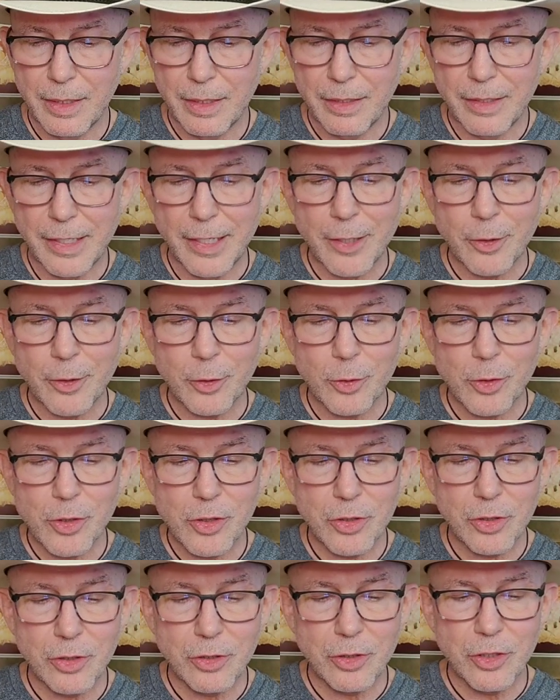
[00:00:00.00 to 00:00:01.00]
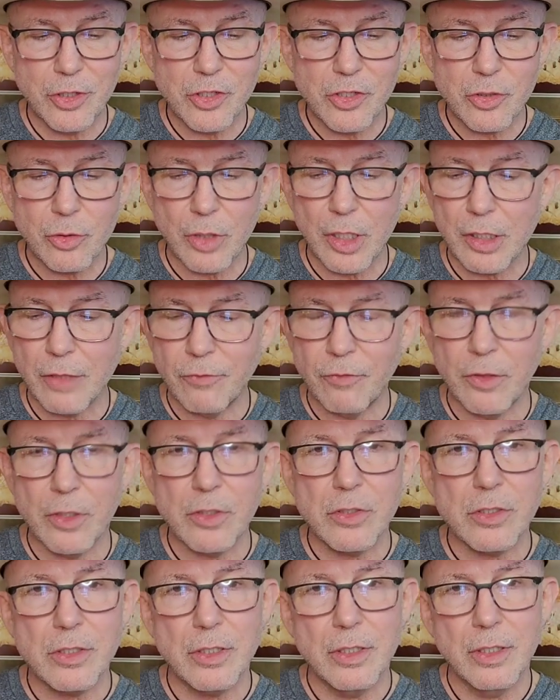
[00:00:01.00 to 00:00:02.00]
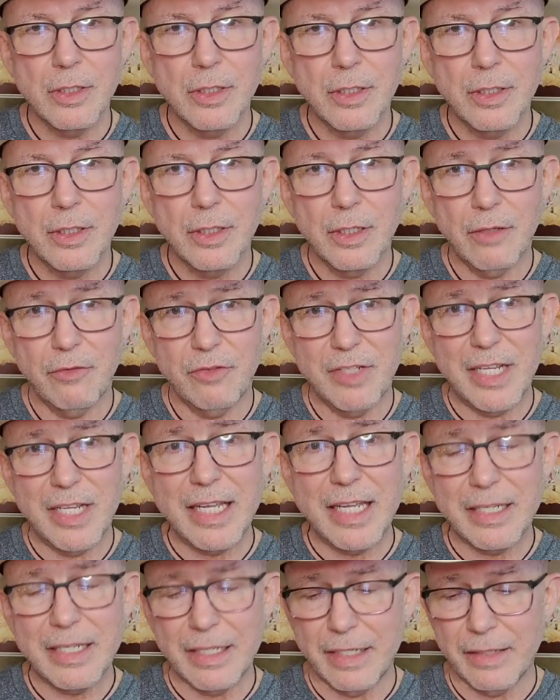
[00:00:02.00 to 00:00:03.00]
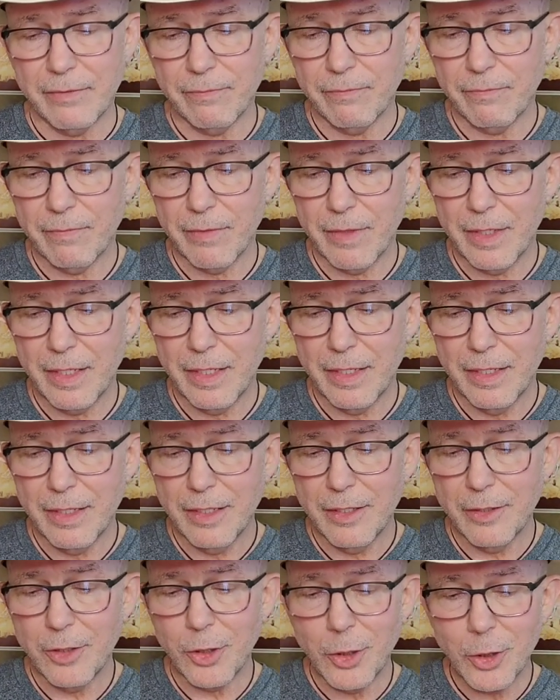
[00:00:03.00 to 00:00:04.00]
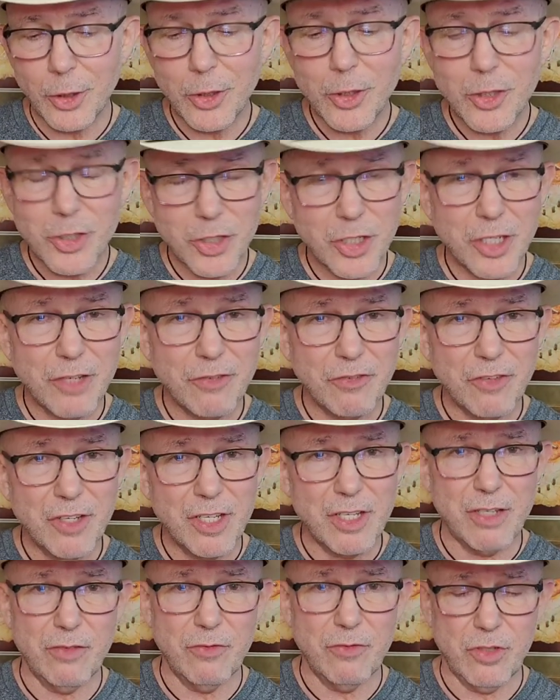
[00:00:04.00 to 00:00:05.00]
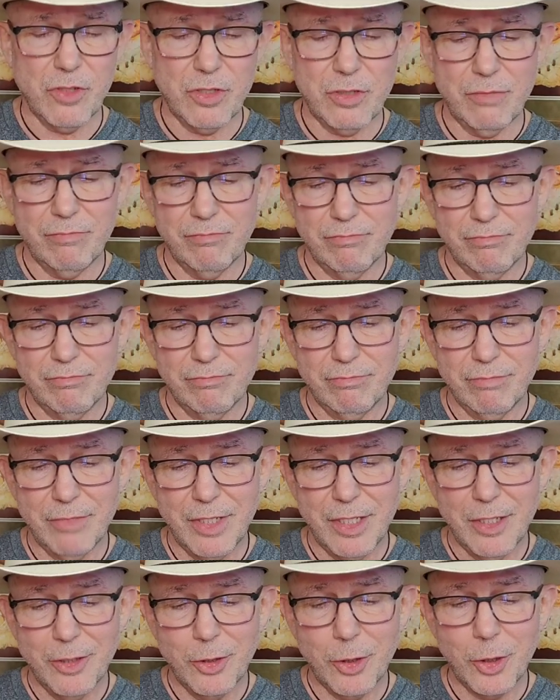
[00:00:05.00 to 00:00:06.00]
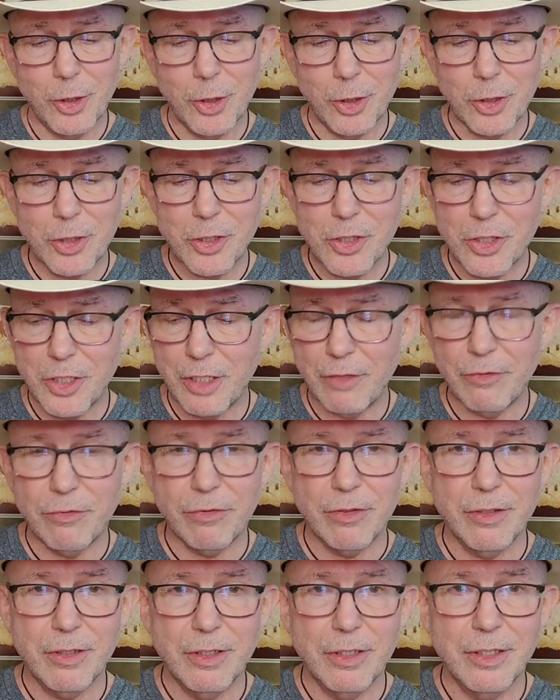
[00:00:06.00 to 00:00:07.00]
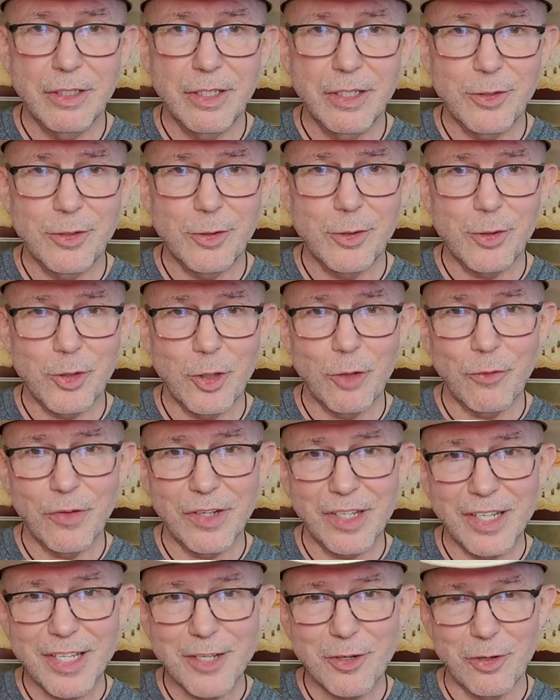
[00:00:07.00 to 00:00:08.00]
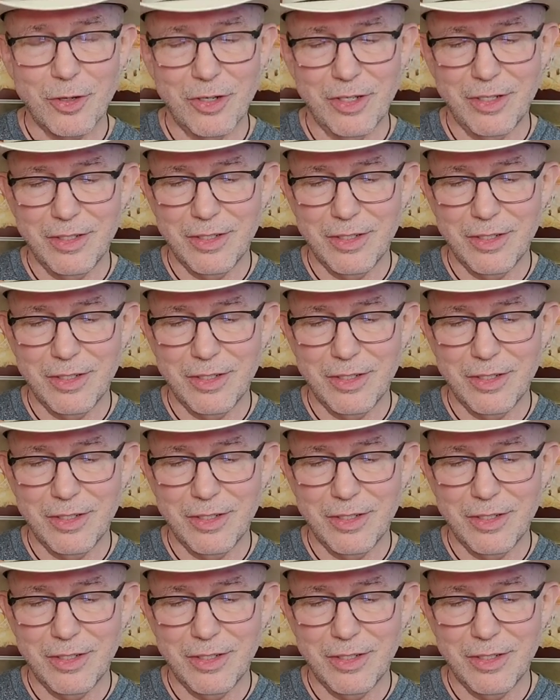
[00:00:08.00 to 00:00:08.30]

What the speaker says: They understood the destructiveness of taking. The good chief gives. The good chief is a servant leader.